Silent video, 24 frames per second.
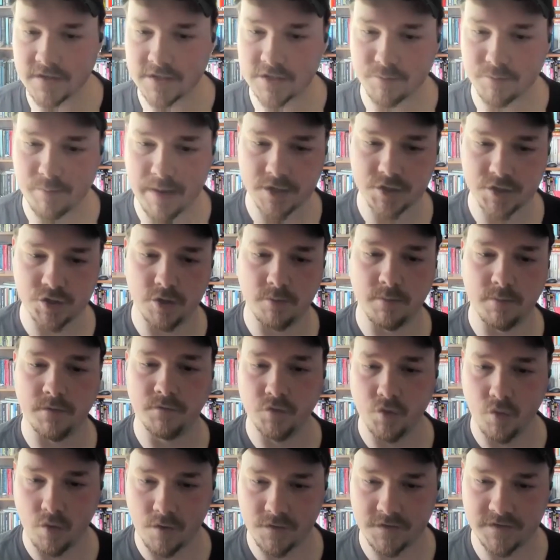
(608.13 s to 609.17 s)
the spectrum of
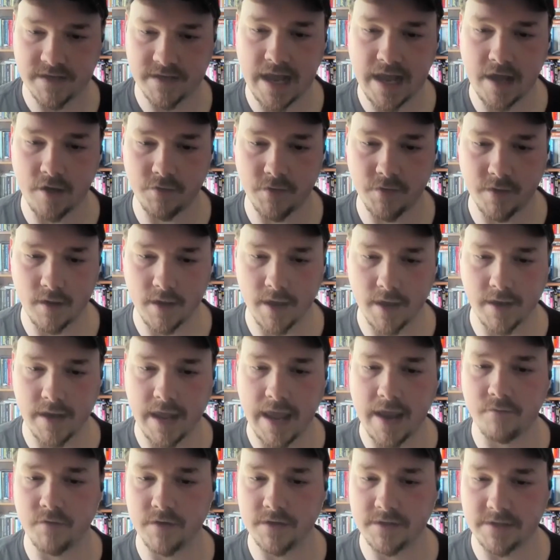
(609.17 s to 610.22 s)
north-south and
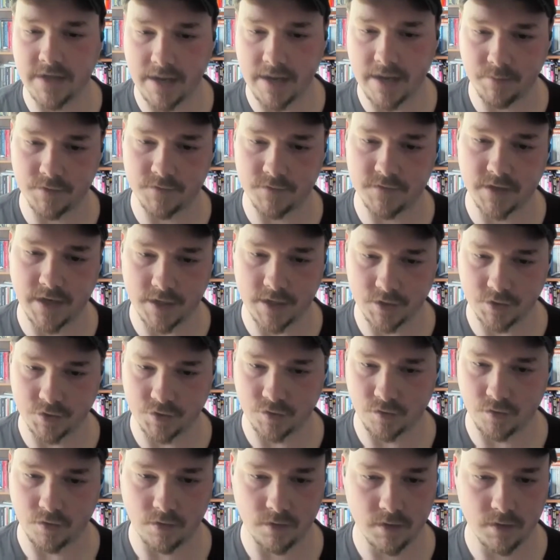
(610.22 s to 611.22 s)
every type of side control.